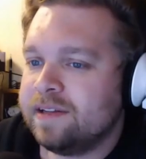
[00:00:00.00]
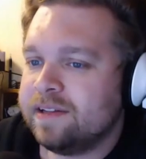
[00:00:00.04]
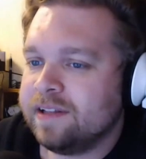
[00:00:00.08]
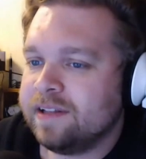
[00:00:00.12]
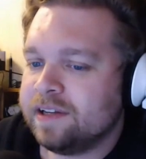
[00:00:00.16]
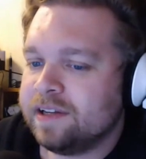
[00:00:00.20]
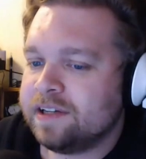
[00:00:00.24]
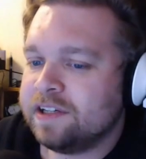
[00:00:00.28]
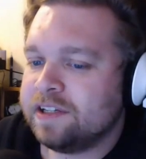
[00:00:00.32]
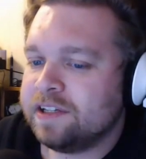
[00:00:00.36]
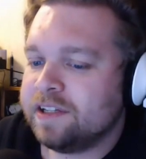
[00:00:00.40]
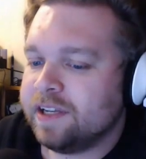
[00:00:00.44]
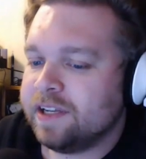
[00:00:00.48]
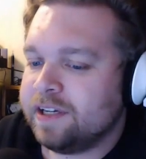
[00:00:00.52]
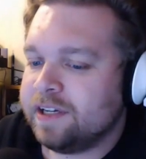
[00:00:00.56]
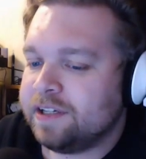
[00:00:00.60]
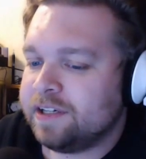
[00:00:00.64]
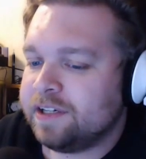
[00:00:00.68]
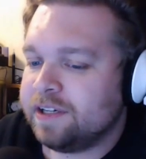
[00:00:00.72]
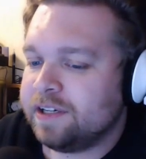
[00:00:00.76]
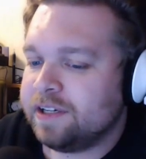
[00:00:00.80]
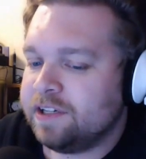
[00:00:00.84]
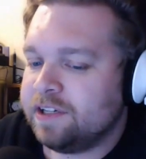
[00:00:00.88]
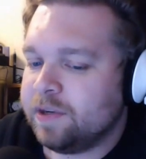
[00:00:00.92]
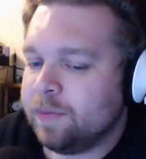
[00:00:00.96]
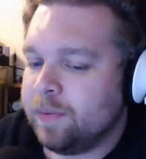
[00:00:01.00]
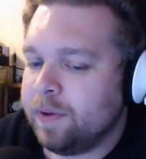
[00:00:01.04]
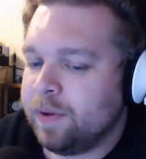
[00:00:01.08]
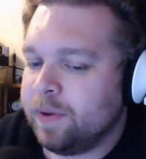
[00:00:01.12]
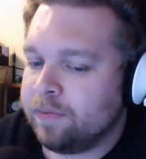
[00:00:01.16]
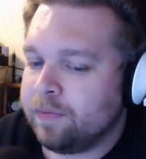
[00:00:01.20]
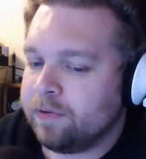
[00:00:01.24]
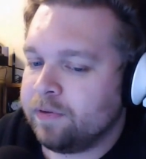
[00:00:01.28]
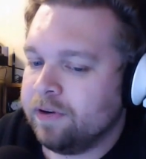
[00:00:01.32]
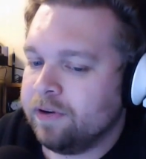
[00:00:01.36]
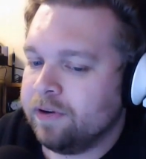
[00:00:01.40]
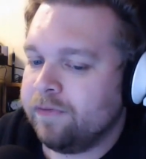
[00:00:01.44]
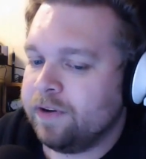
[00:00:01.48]
legislation should be
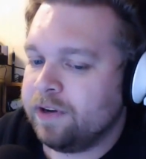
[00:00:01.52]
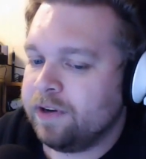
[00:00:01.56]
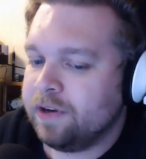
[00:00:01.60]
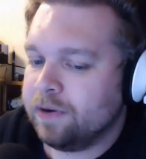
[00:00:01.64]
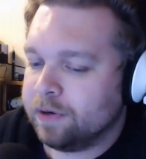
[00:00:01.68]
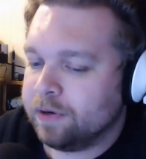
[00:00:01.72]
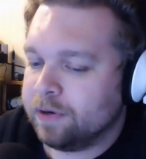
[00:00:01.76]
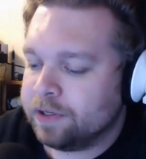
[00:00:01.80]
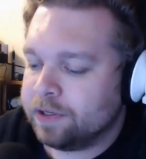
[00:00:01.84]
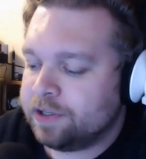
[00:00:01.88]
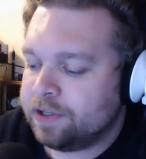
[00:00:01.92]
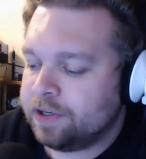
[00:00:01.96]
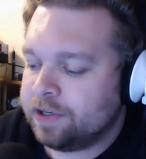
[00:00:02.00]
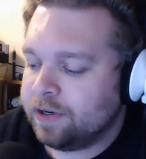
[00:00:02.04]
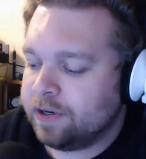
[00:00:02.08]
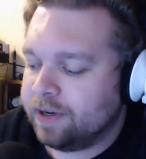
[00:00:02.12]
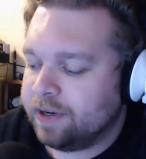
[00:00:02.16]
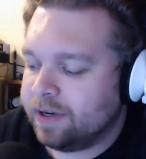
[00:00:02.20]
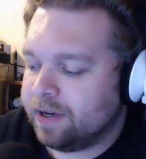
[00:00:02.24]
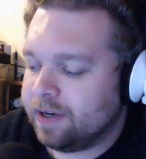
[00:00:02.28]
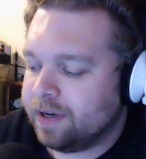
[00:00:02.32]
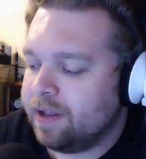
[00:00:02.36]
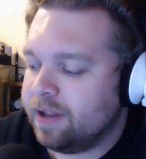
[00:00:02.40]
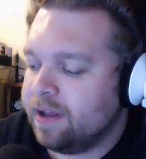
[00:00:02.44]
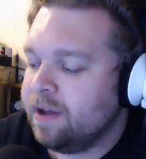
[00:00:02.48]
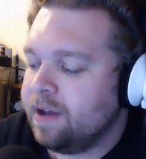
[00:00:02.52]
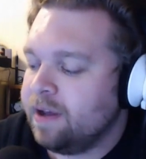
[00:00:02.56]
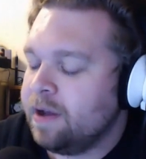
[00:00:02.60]
approved and yours shouldn't.